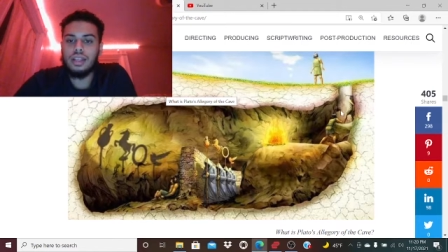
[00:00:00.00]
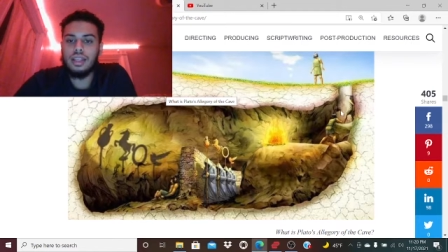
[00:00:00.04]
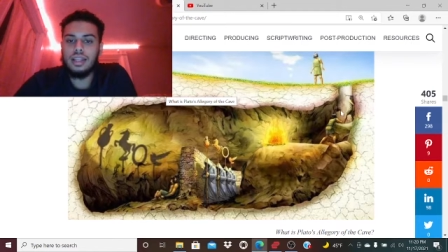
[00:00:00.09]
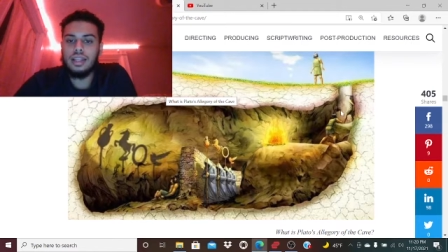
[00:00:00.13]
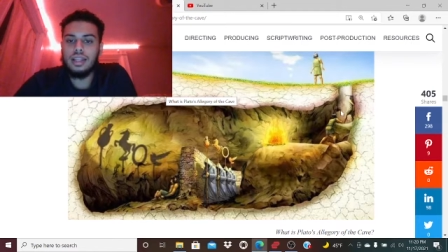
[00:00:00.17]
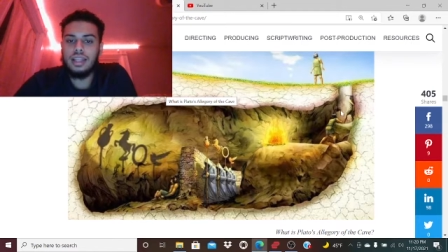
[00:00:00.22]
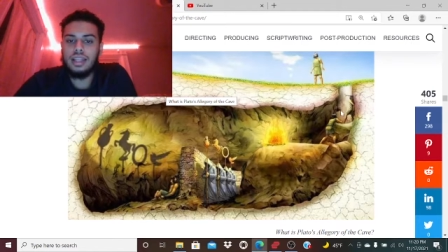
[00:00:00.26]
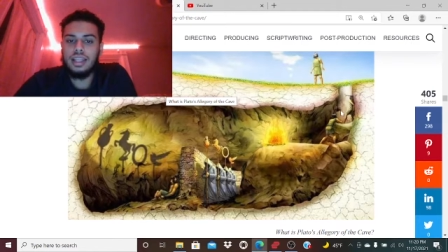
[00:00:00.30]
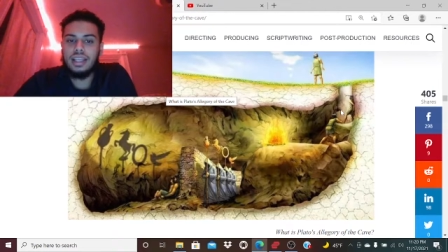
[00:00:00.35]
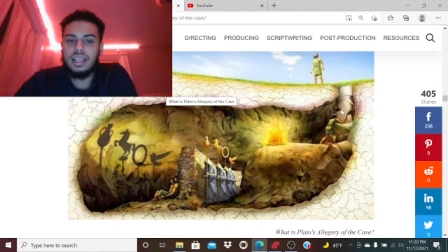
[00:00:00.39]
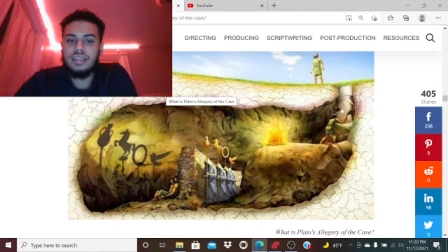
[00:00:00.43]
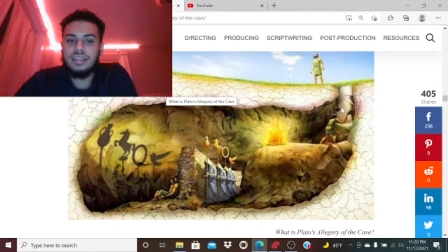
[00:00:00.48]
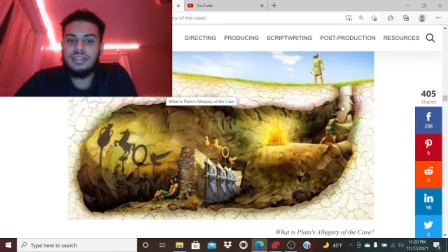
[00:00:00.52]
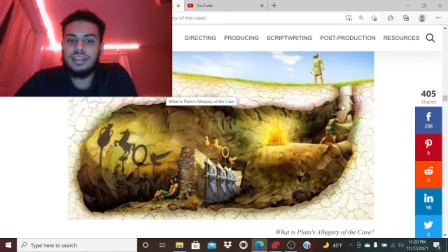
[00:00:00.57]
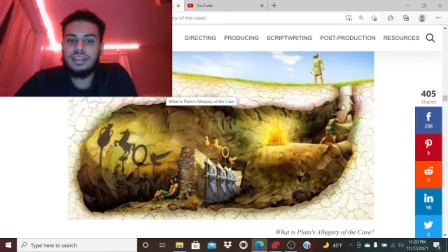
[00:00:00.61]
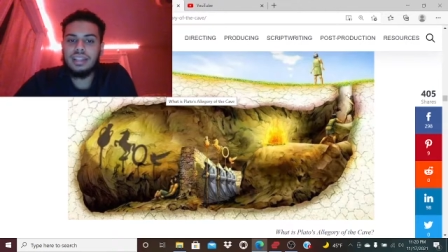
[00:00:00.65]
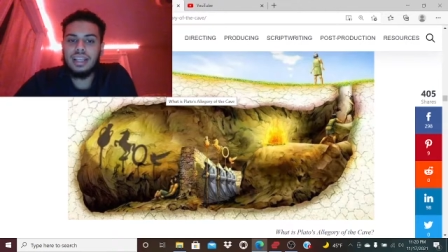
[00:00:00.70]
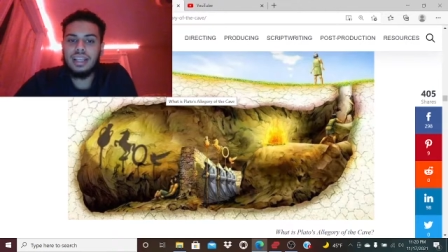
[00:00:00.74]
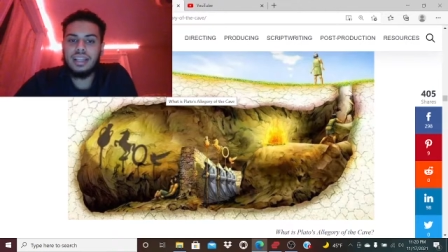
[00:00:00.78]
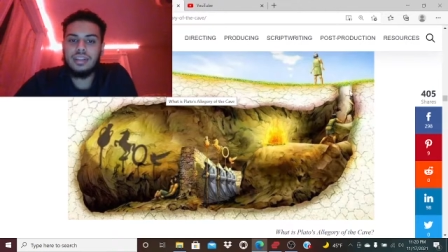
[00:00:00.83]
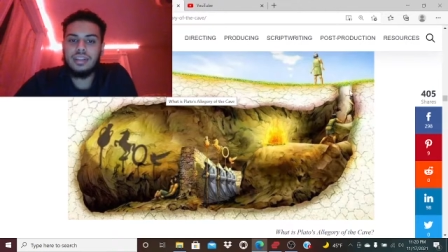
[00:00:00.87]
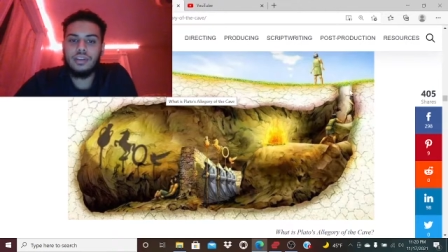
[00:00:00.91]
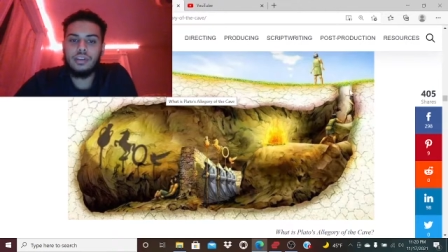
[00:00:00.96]
leaving
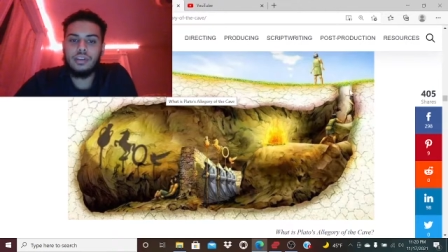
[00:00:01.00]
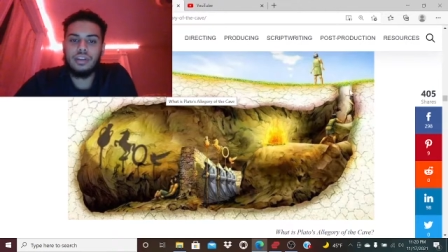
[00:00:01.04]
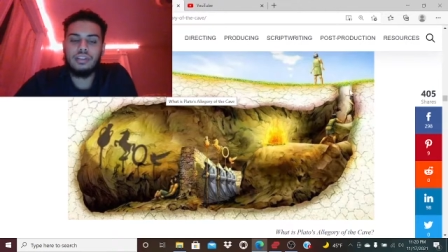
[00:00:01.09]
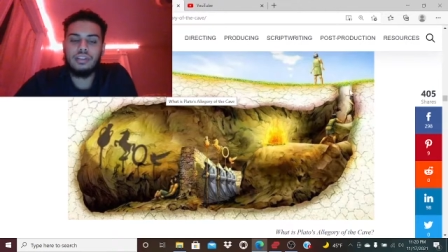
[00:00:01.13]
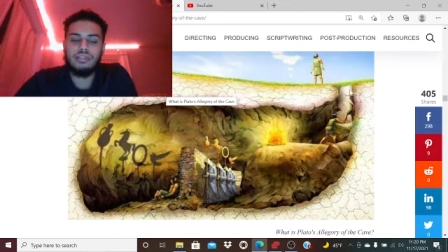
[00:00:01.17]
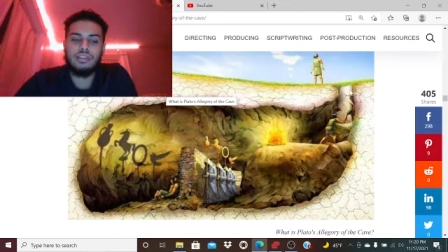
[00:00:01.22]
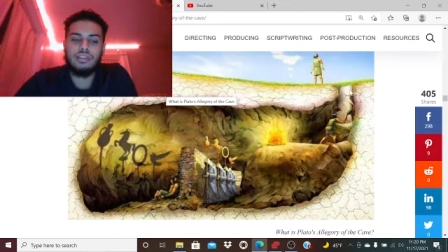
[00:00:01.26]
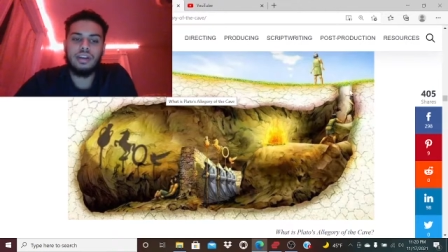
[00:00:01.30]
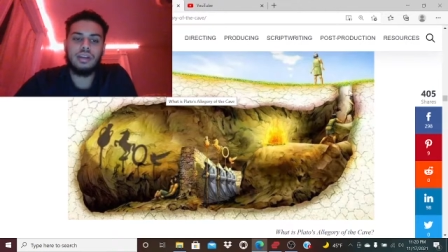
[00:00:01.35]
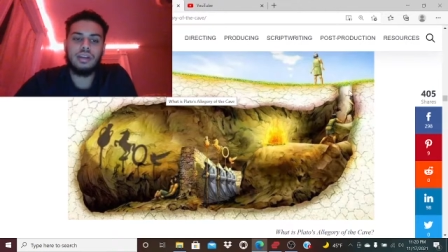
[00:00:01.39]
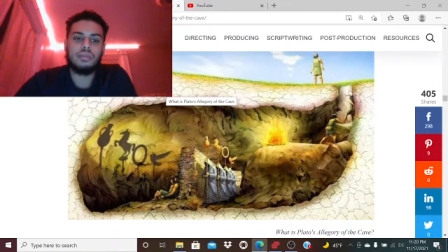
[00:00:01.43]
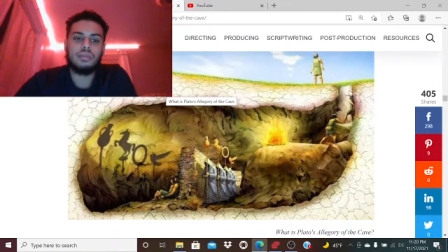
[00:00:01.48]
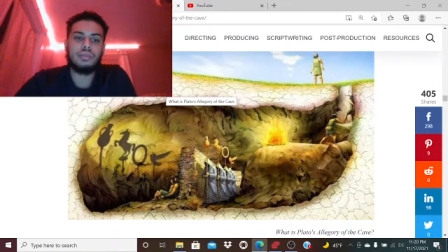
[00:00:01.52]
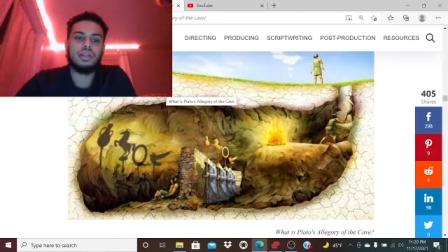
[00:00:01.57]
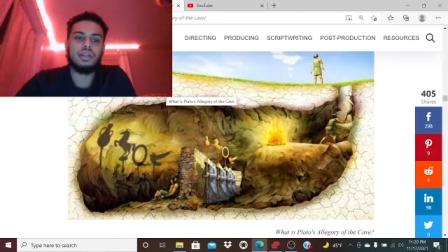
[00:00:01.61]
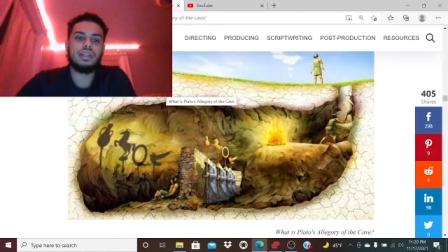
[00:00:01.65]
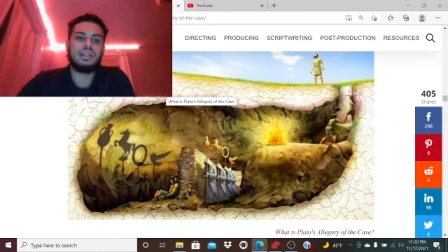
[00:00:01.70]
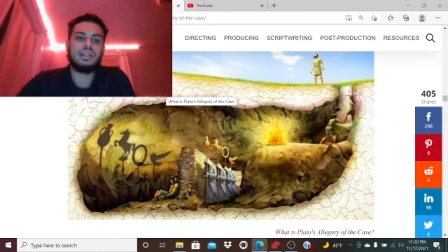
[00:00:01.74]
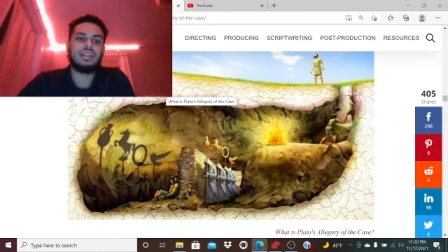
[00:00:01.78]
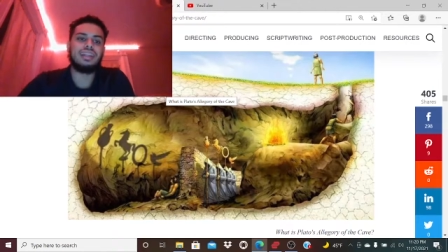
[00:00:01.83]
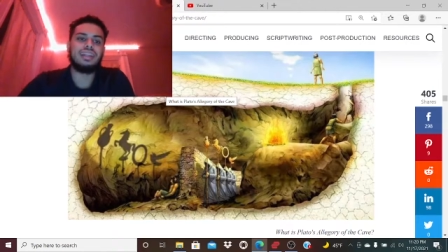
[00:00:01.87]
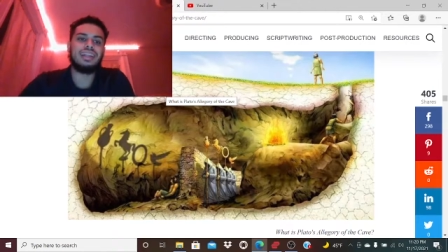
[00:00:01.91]
that dark environment,